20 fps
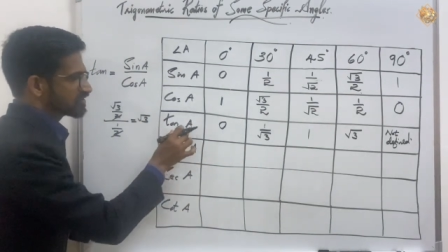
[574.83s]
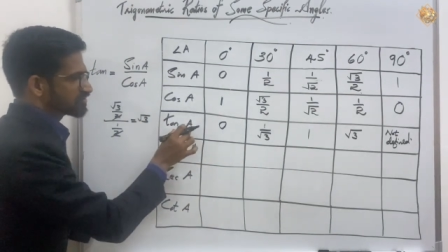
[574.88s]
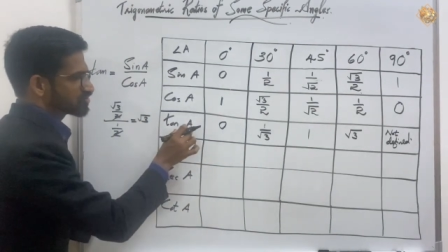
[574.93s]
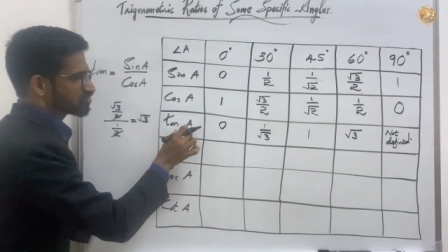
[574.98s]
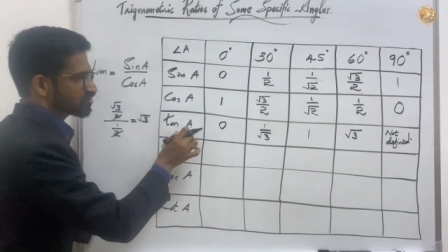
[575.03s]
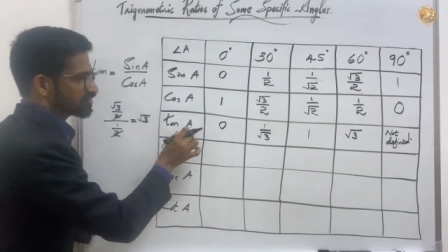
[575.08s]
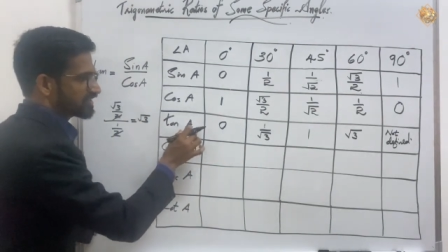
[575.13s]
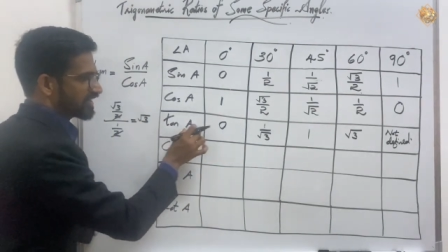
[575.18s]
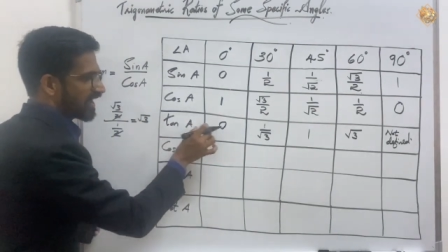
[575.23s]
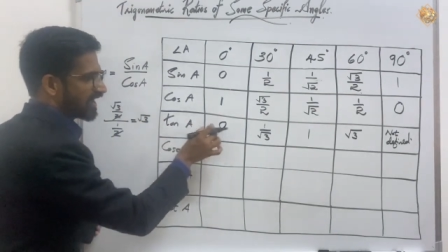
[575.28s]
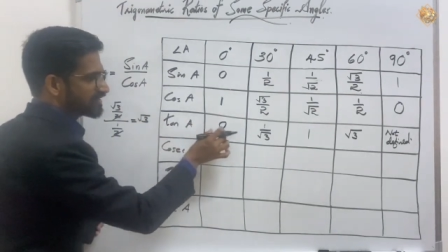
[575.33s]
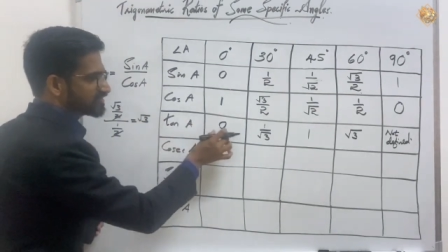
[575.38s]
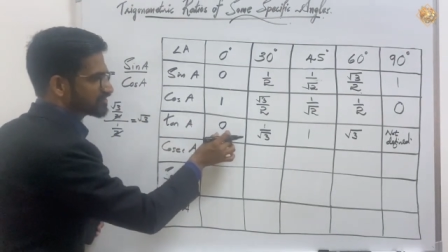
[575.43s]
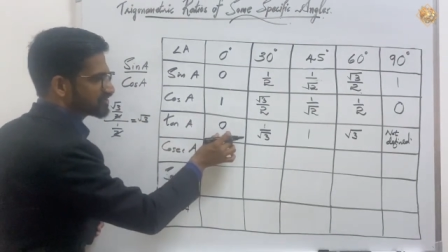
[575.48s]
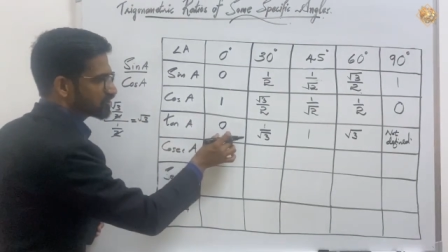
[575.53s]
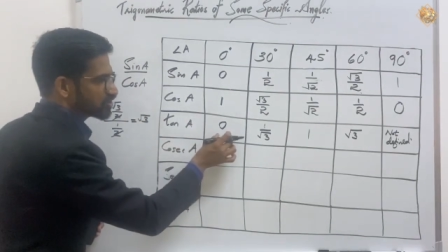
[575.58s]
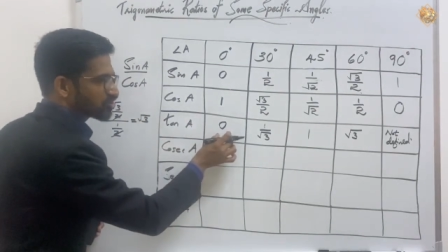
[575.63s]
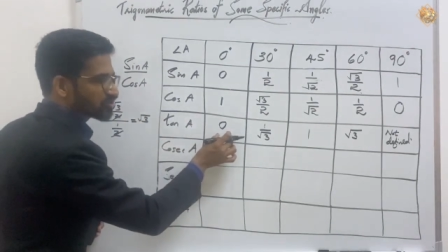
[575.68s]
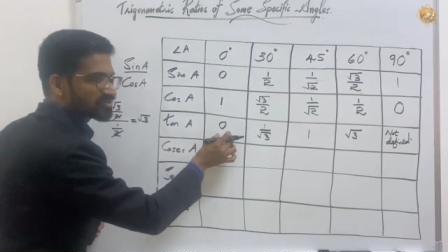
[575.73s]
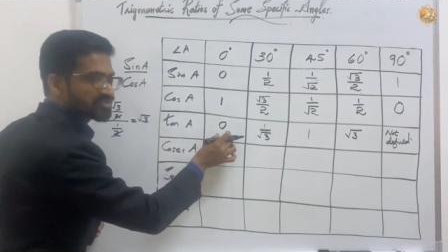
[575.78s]
So tan
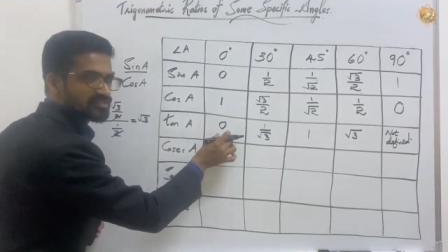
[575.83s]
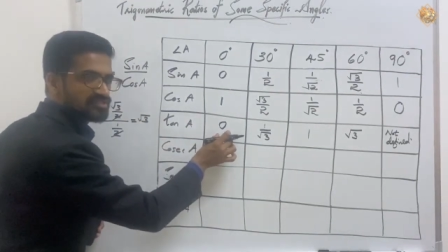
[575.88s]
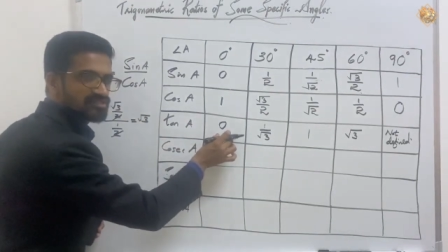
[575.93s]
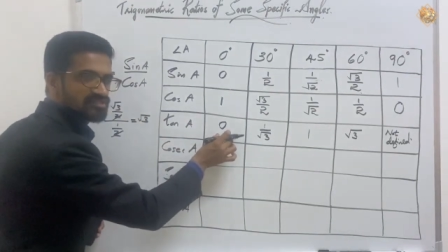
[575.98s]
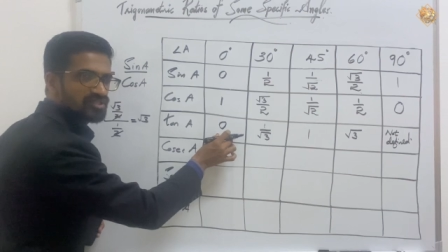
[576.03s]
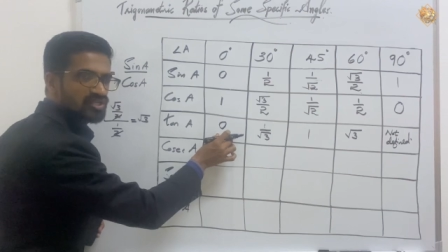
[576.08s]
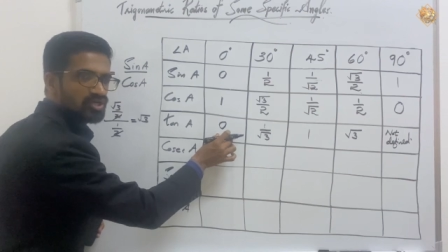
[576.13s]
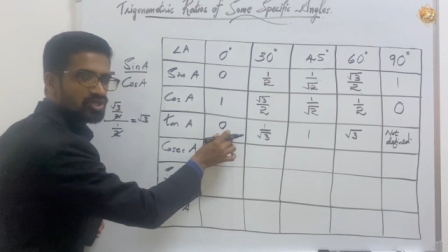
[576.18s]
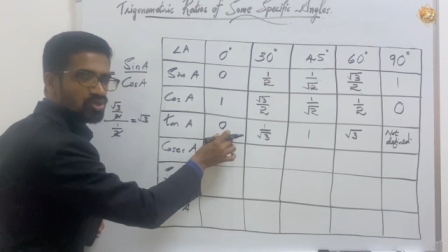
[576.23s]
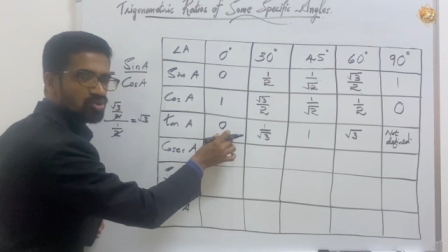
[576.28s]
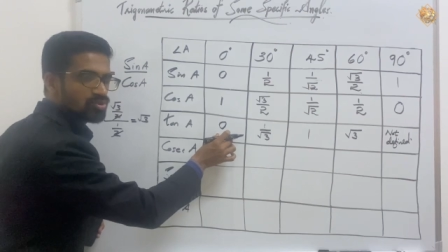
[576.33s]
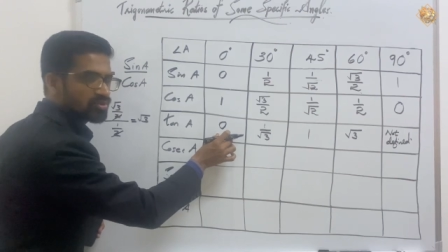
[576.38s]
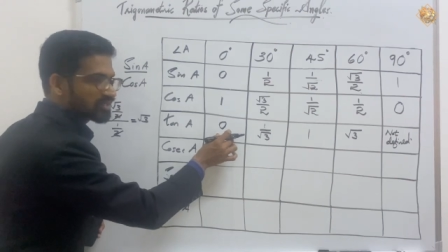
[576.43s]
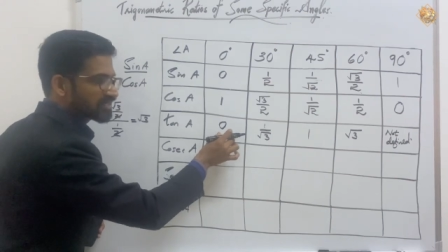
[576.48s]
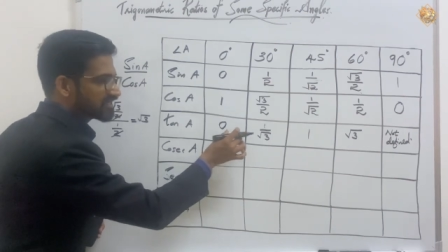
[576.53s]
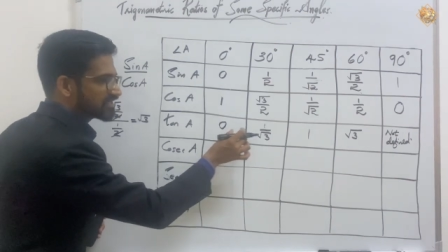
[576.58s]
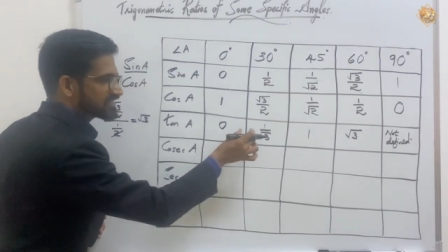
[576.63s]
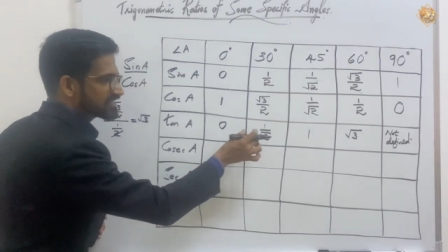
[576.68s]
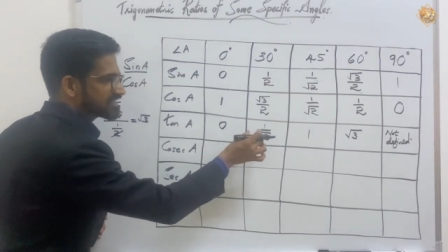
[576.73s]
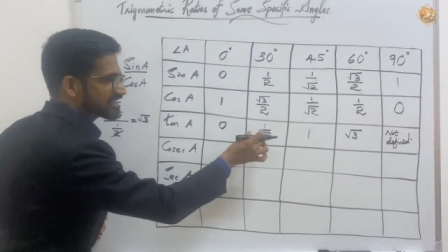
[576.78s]
0 it is 0,
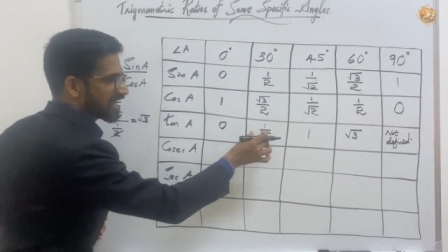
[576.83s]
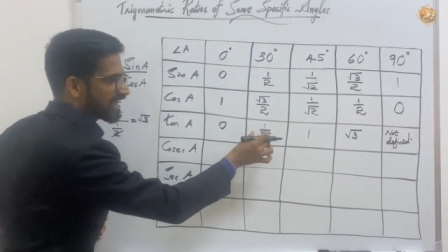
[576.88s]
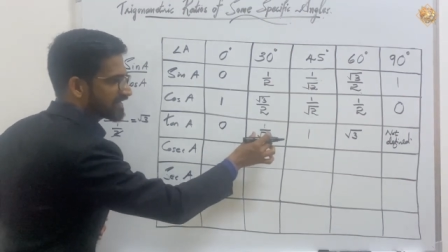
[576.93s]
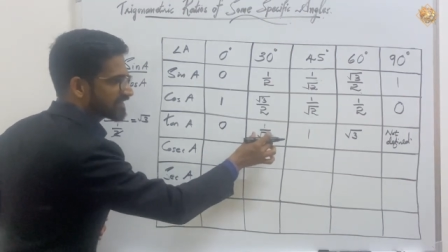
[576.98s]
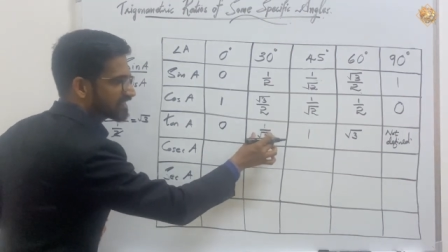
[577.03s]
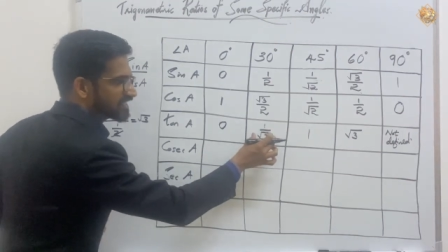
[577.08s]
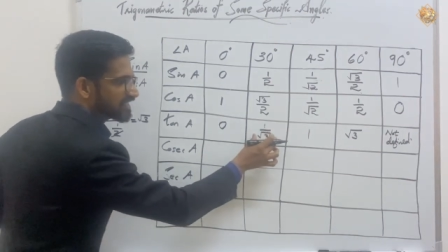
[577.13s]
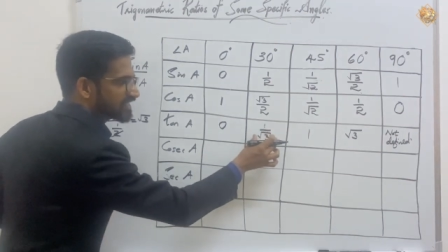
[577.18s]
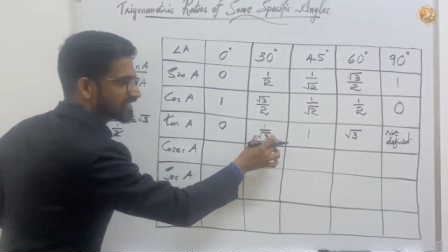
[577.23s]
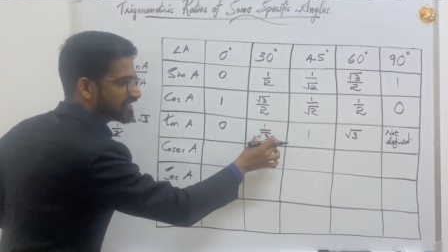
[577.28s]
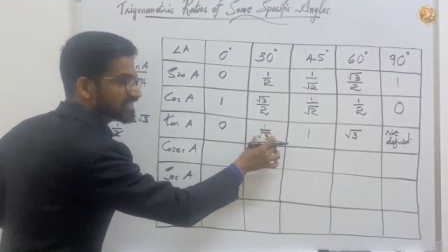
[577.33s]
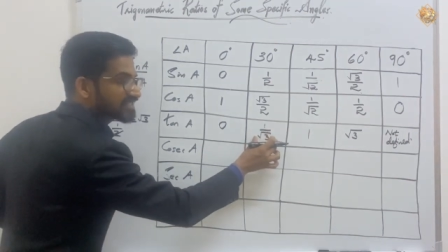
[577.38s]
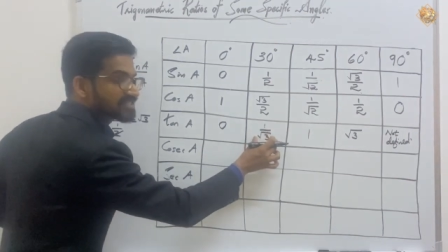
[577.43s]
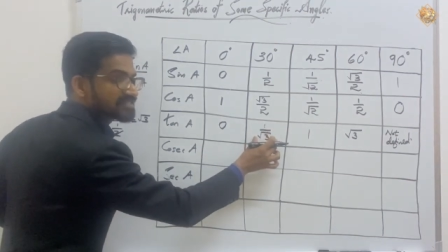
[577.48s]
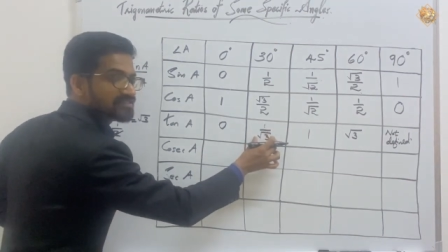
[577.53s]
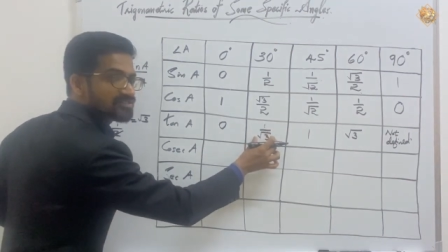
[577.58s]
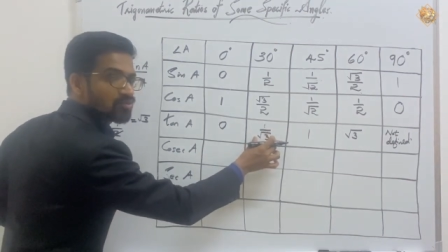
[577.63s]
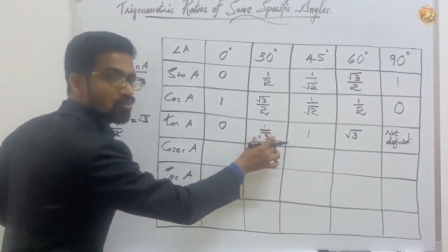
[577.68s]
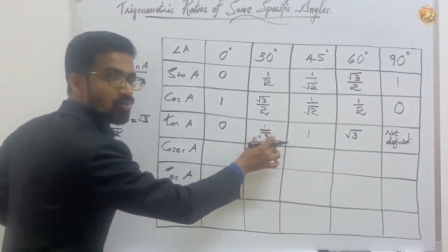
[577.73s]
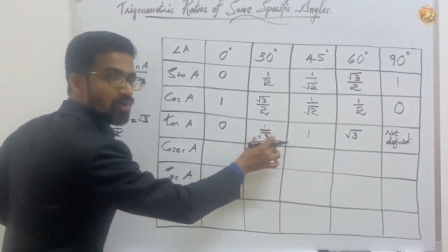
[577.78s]
tan 30 it
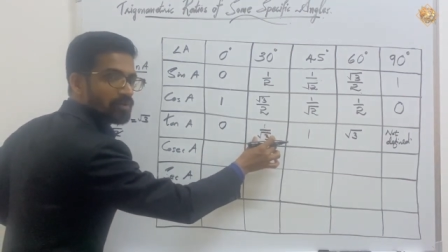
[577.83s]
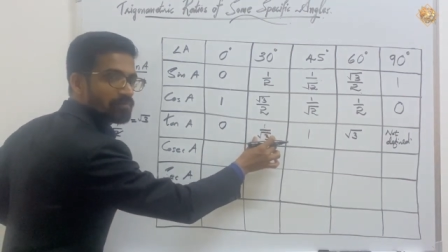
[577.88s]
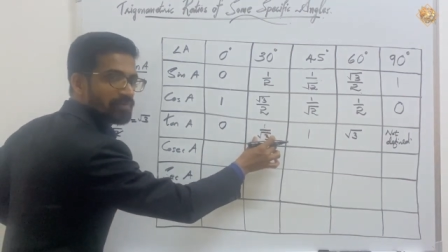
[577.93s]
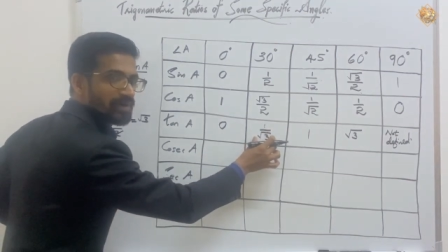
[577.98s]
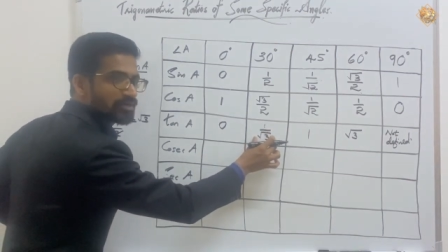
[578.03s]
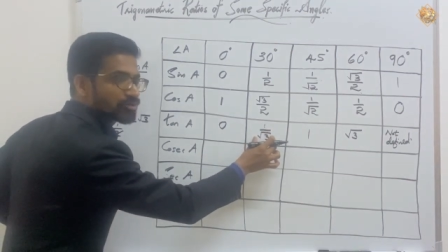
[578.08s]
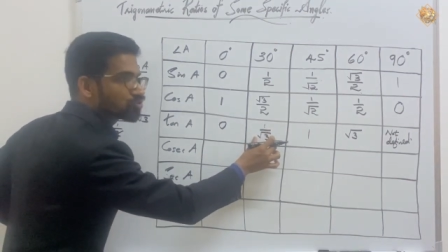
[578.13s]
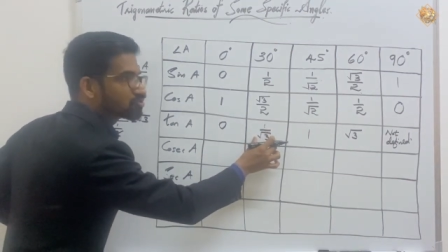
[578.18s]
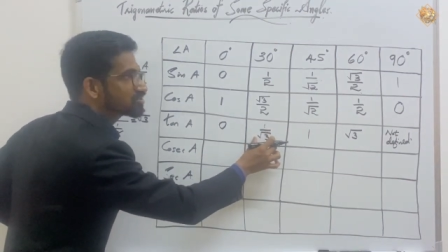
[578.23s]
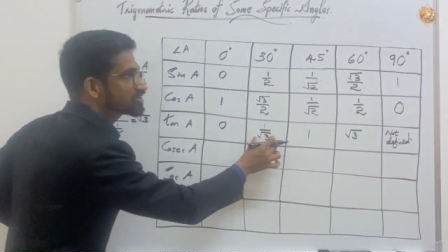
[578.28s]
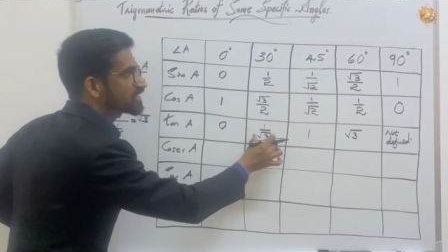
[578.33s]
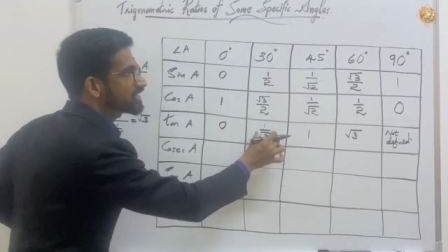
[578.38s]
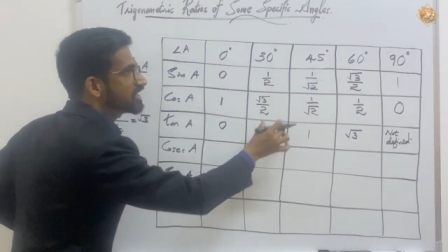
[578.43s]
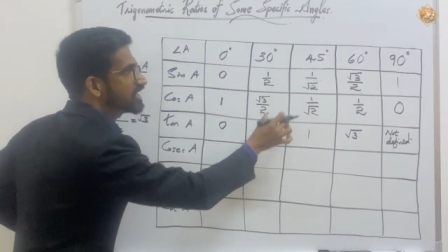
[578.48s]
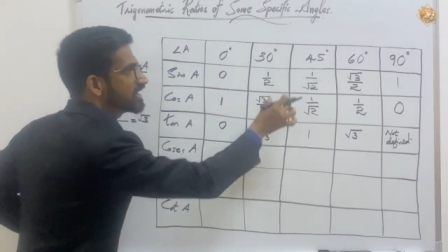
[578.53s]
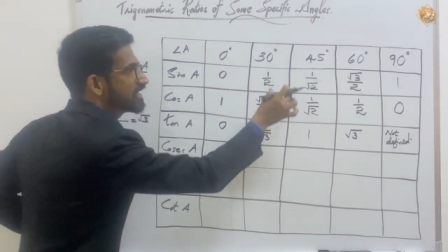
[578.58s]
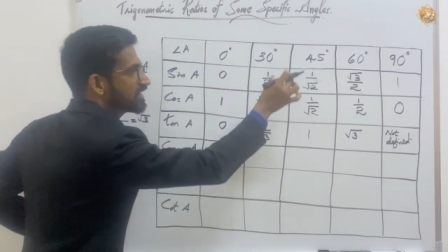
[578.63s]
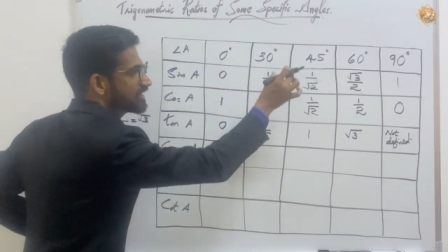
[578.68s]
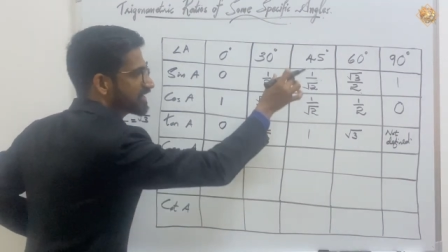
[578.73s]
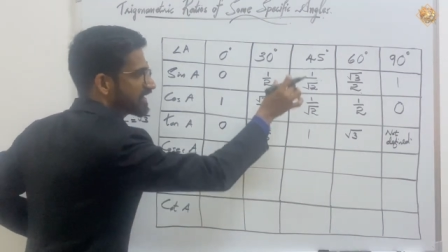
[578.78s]
is 1 by root 3,